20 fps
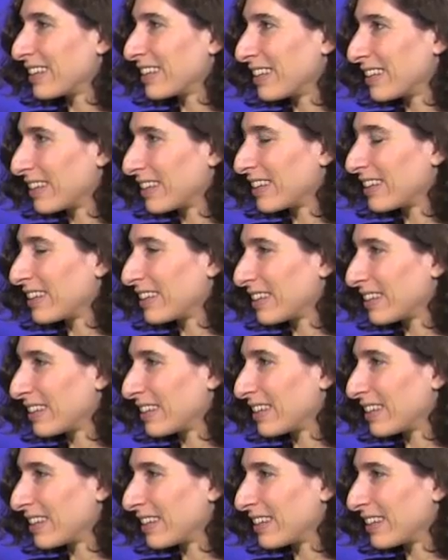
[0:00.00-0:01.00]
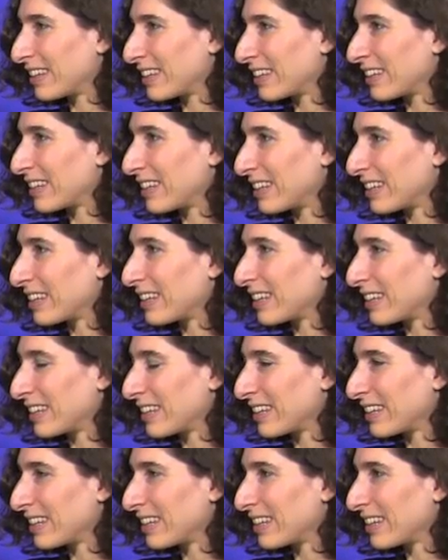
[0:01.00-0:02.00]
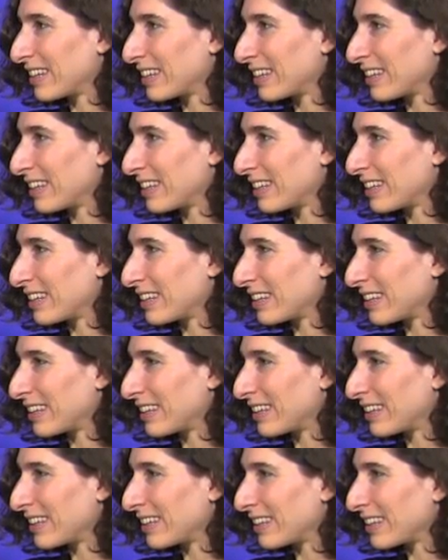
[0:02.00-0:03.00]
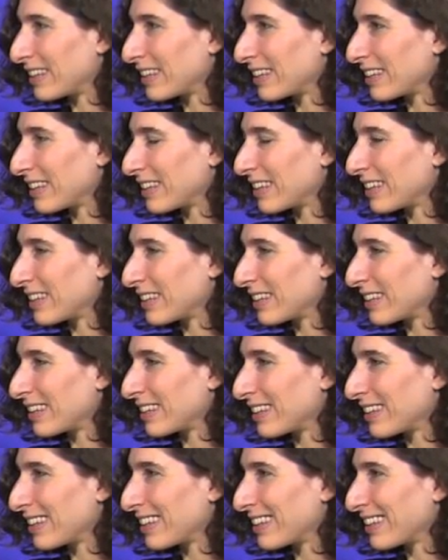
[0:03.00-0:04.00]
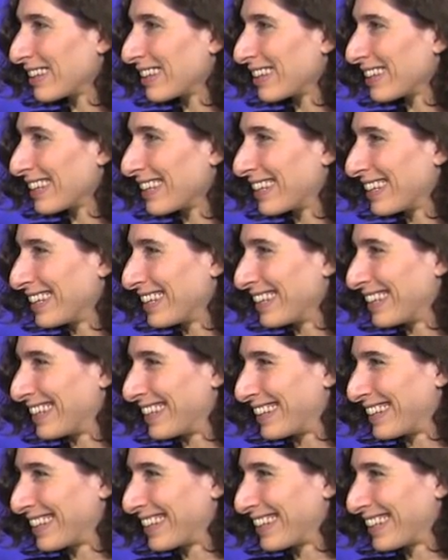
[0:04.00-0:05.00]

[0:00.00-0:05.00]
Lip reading: [no speech]